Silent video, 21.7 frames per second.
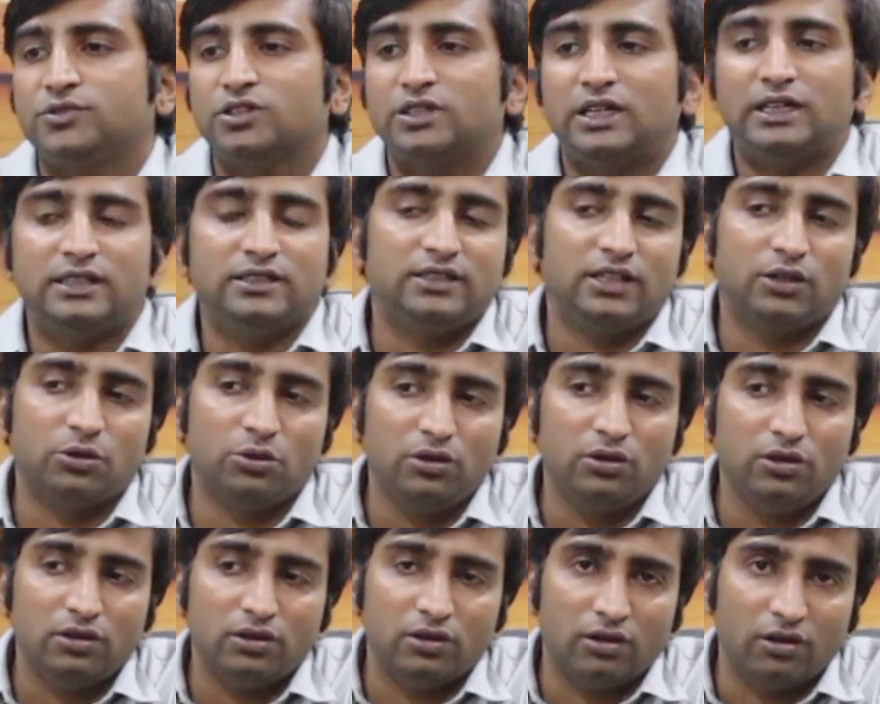So, that is the
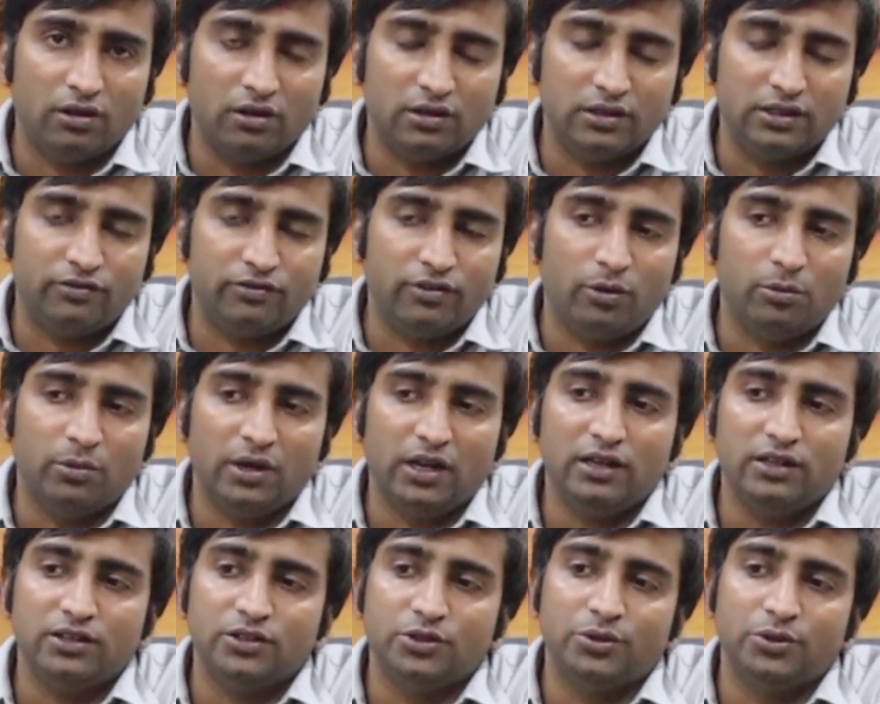rule or the
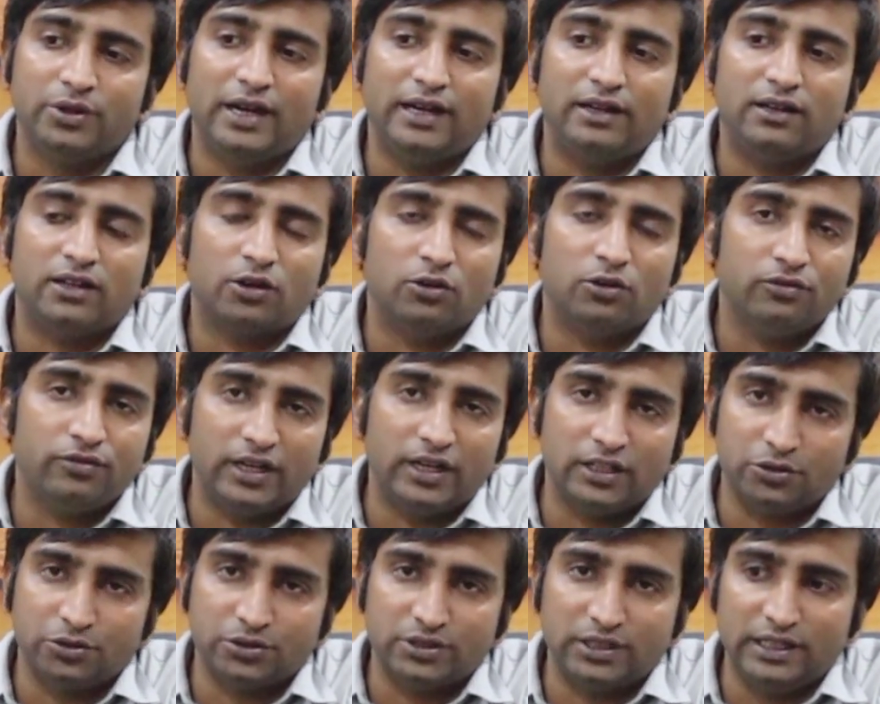formula. You get around
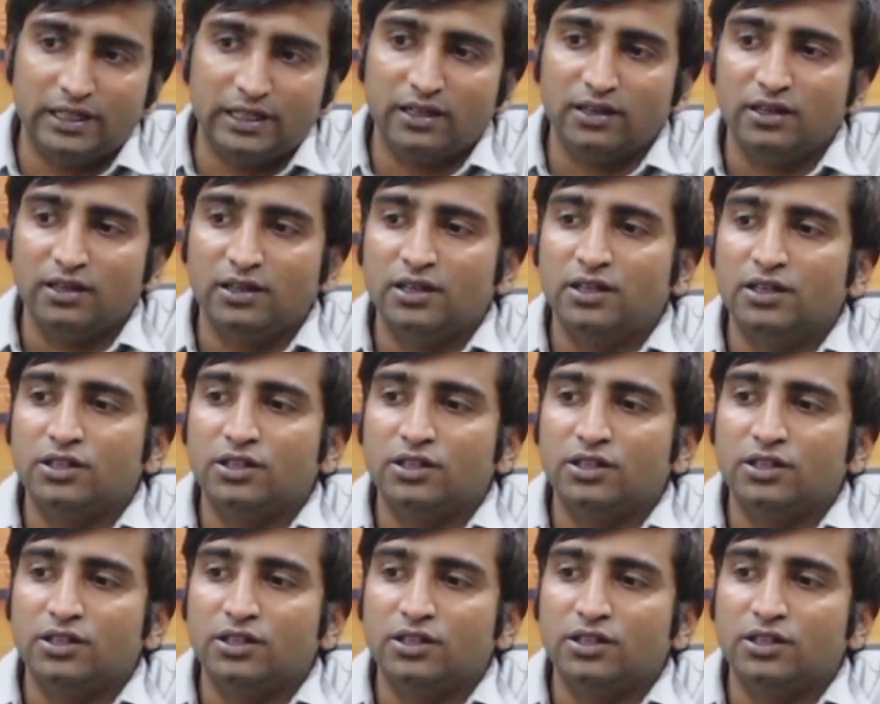five thousand a year.